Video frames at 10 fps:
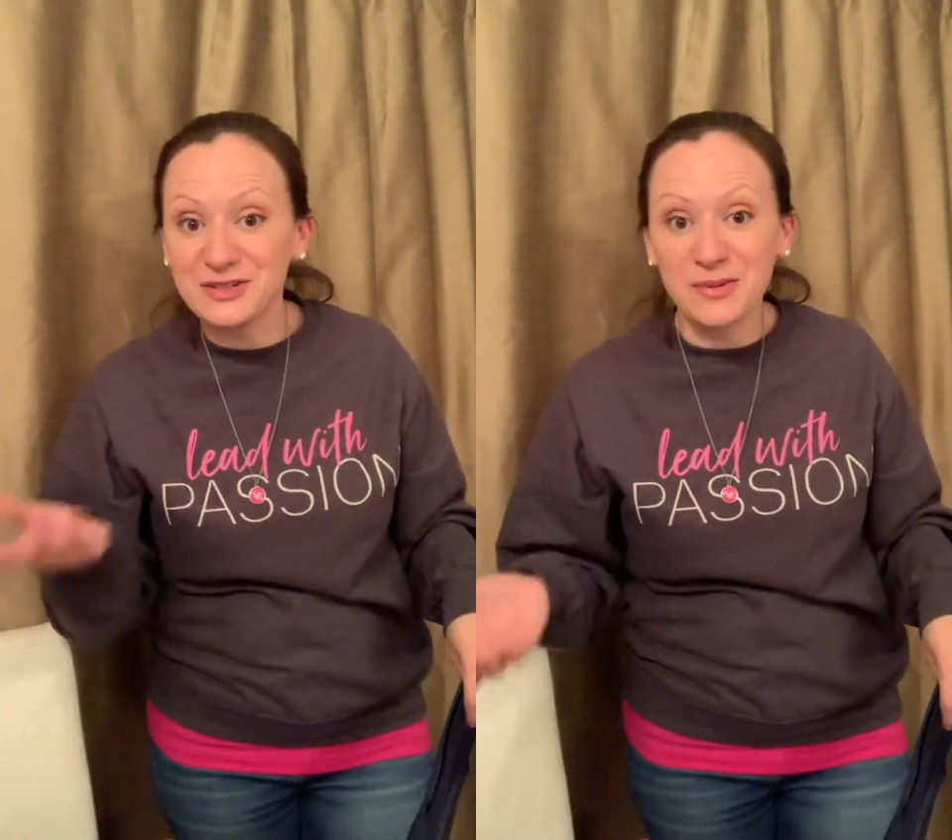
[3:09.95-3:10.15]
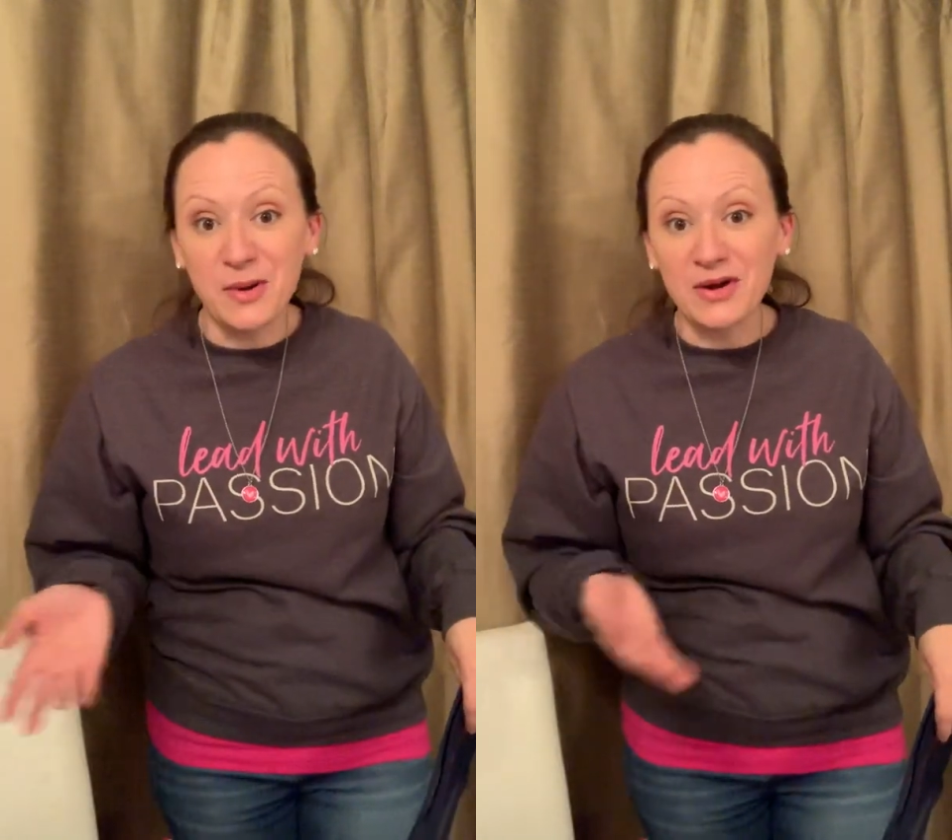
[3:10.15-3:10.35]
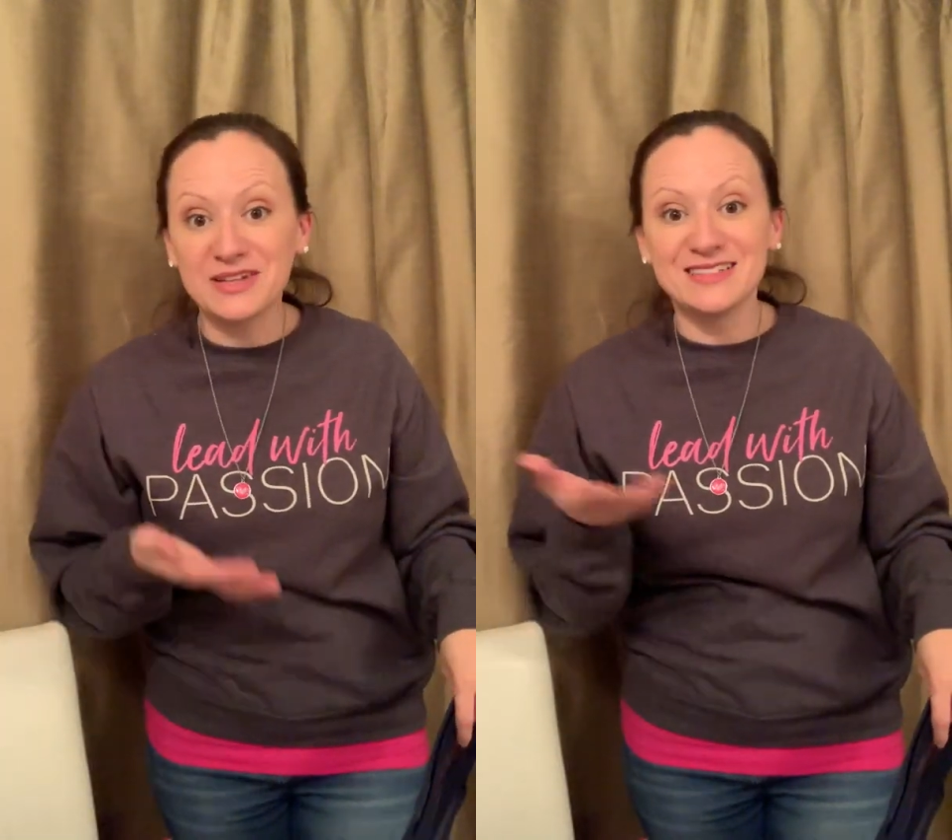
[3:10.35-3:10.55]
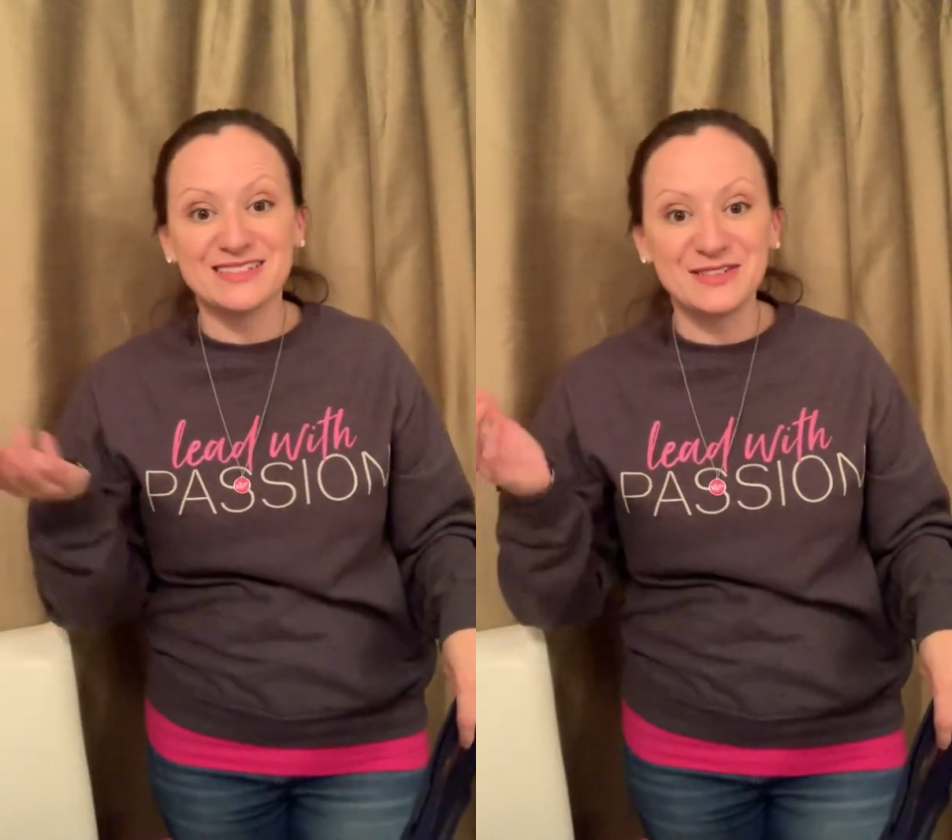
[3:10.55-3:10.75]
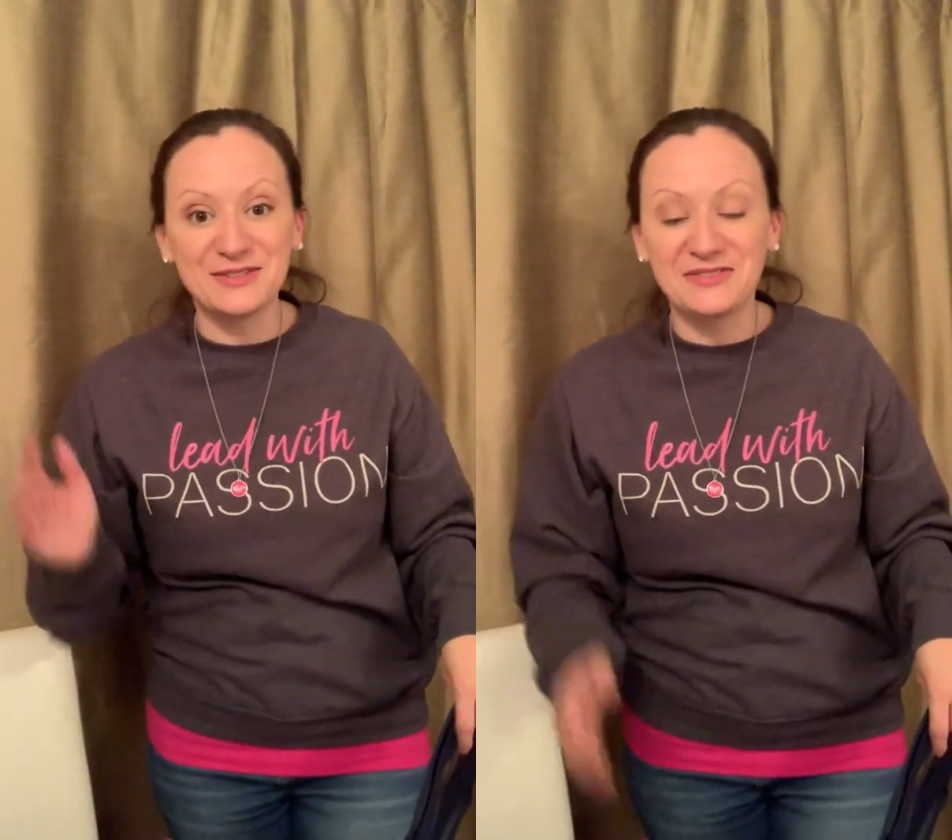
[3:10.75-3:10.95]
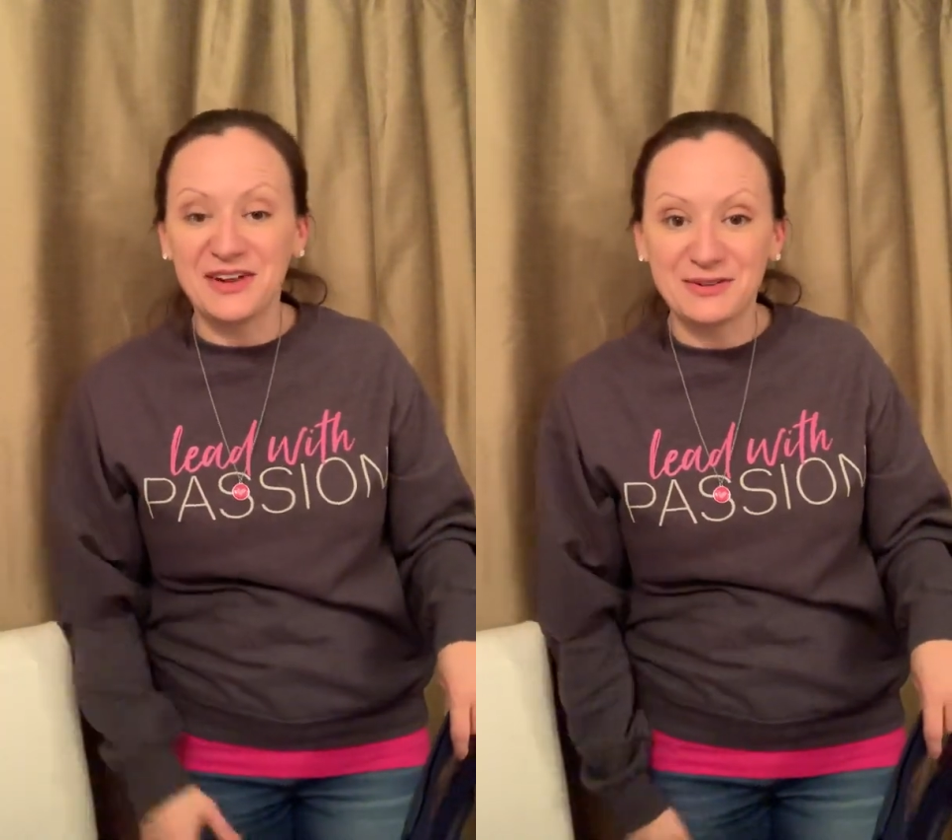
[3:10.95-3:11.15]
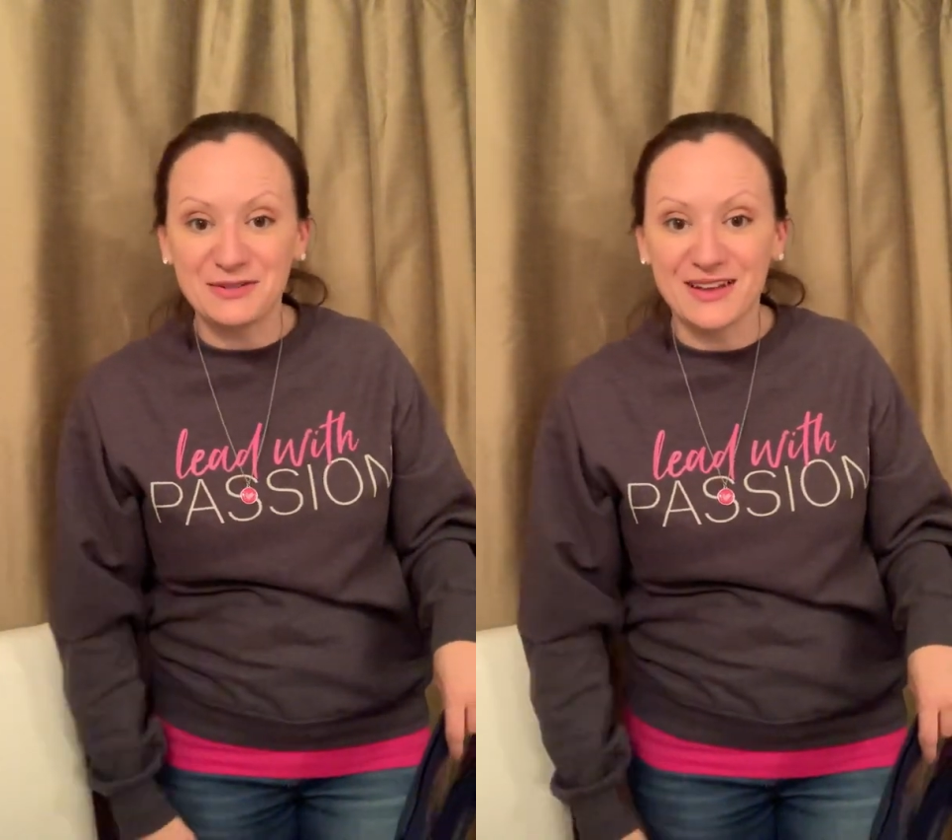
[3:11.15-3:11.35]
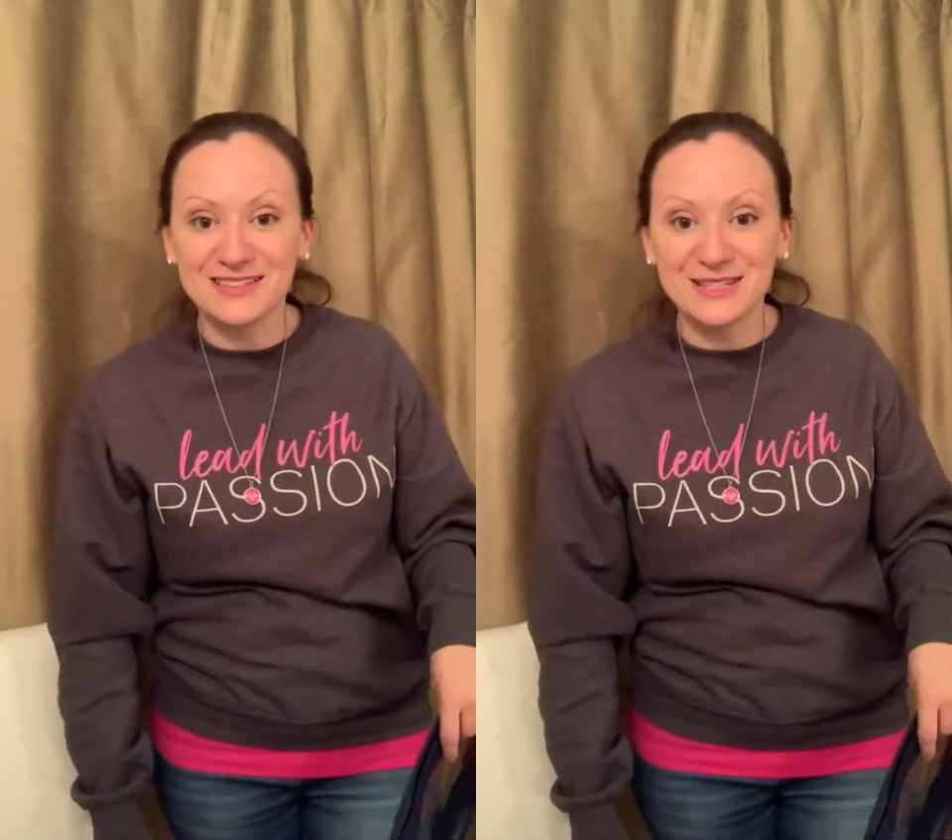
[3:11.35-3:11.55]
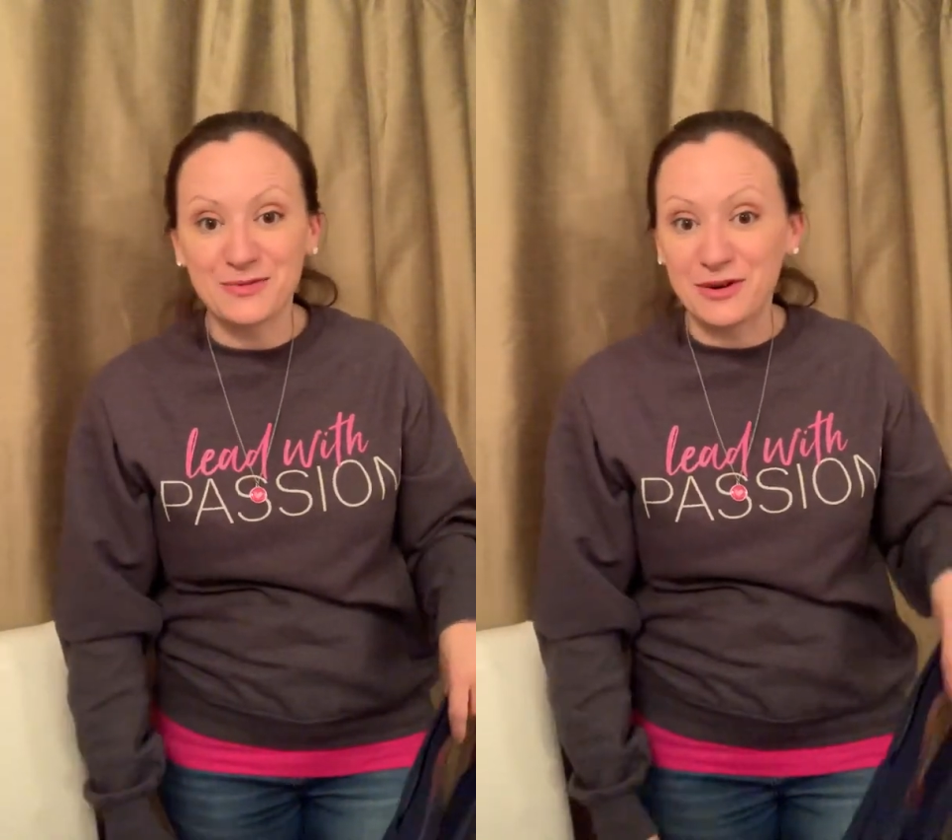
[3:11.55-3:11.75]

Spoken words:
to your parties and your vendor events and